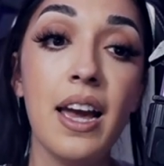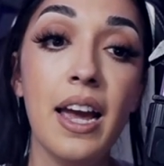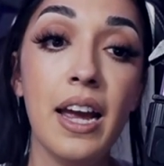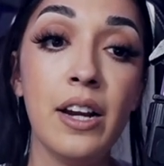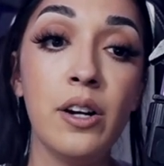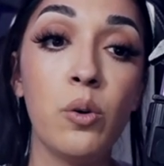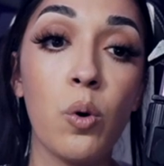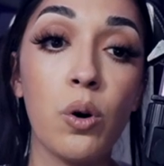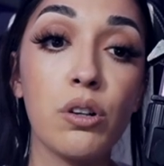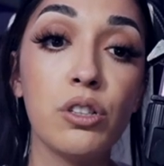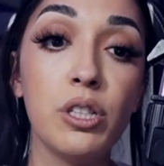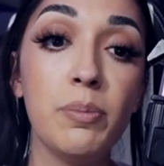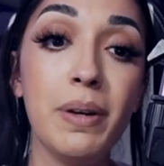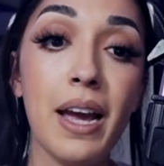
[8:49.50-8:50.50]
in order
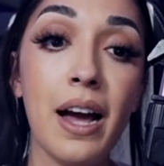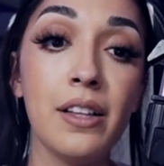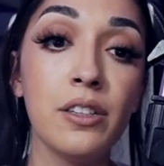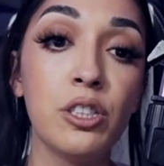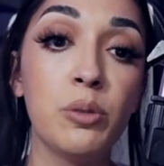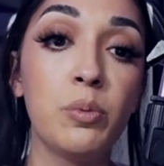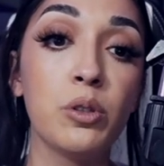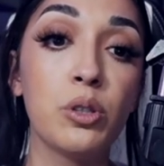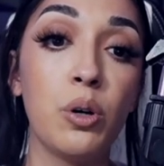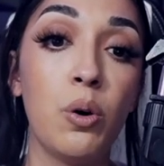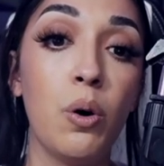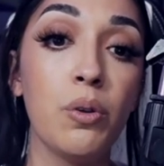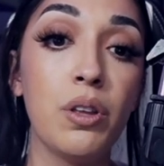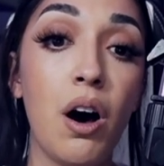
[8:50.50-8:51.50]
to be eligible to
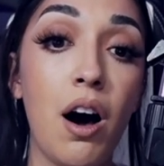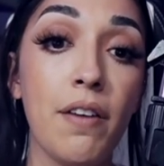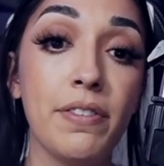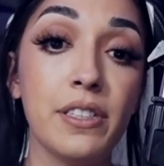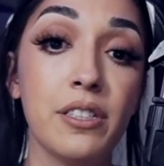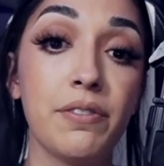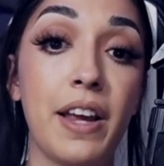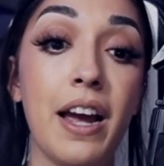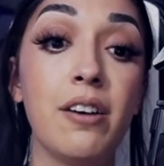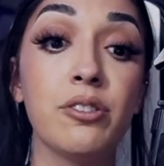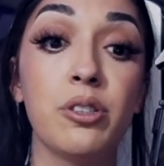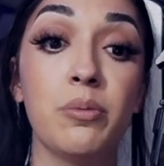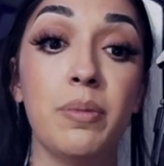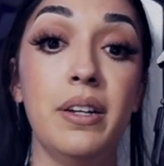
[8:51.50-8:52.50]
hold the office of
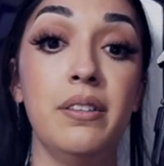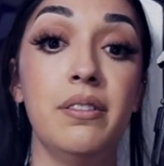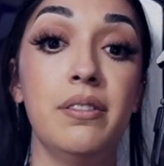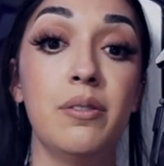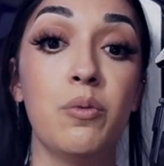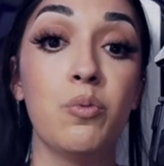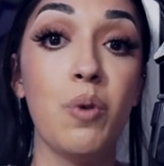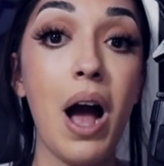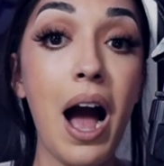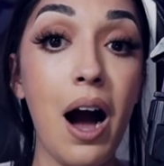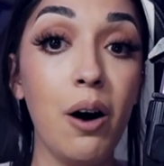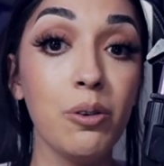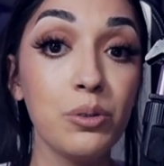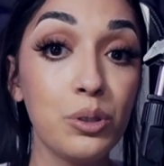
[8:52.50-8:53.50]
councilman.
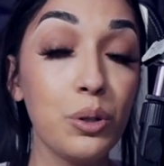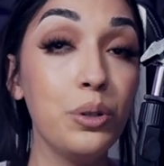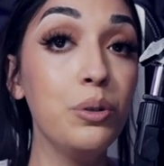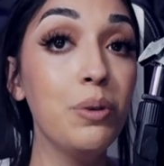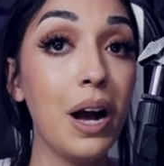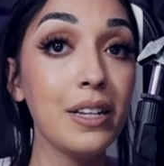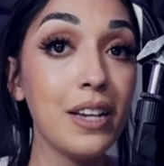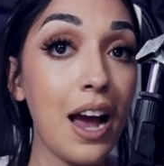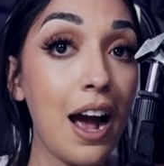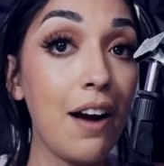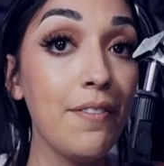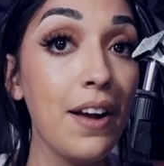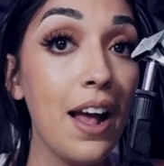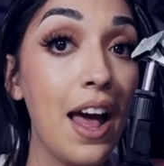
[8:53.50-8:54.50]
Wow. So you had to
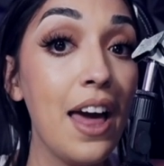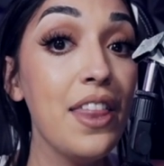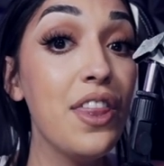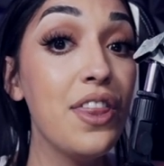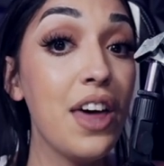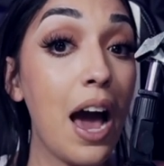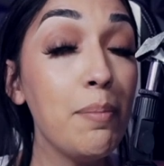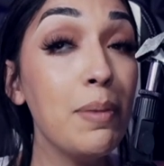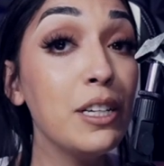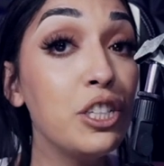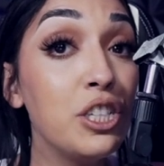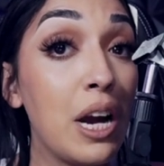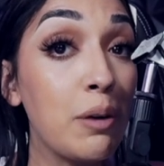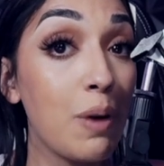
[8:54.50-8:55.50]
have that
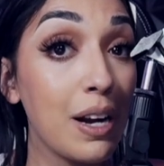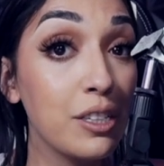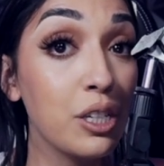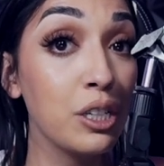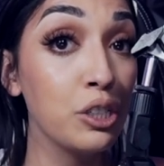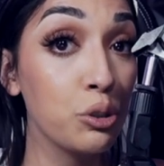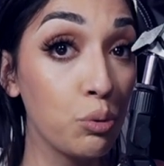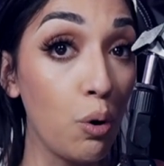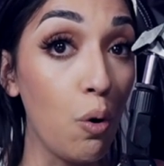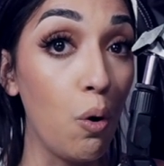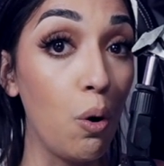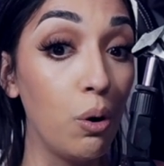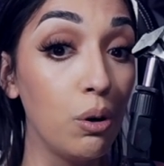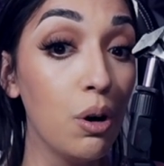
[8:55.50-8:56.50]
much direct
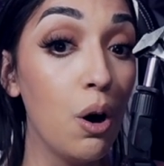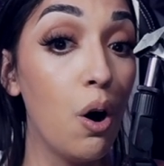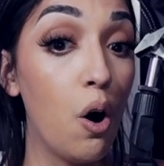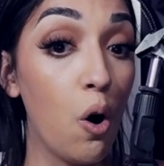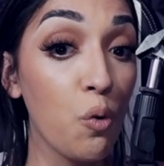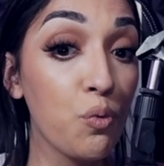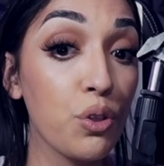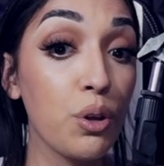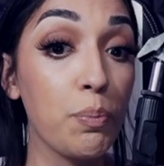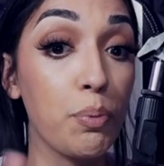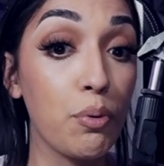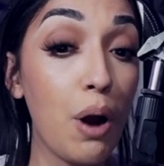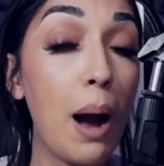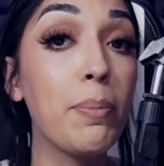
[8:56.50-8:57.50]
control over the
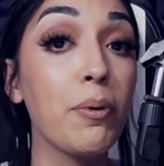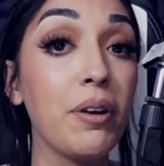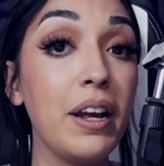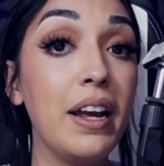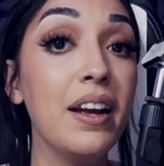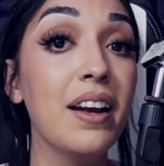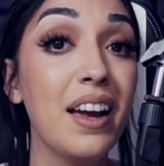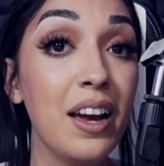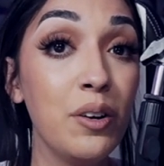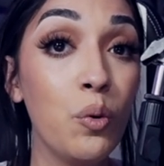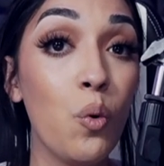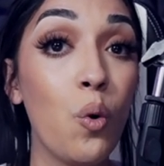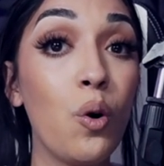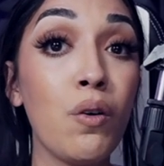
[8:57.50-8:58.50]
property in
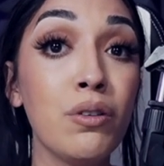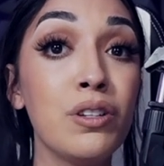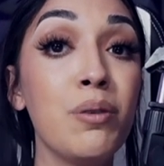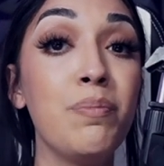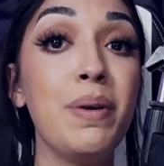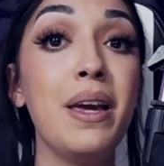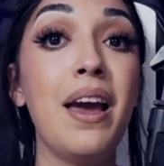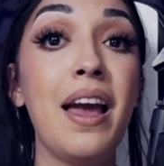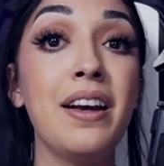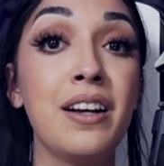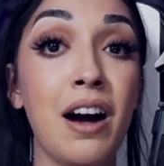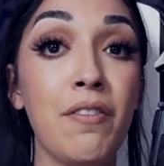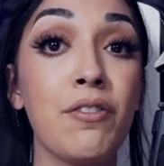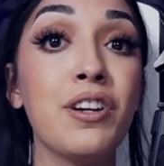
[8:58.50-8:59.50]
order to be a
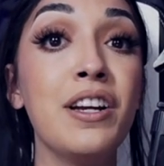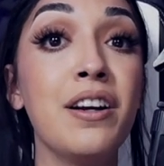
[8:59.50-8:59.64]
governing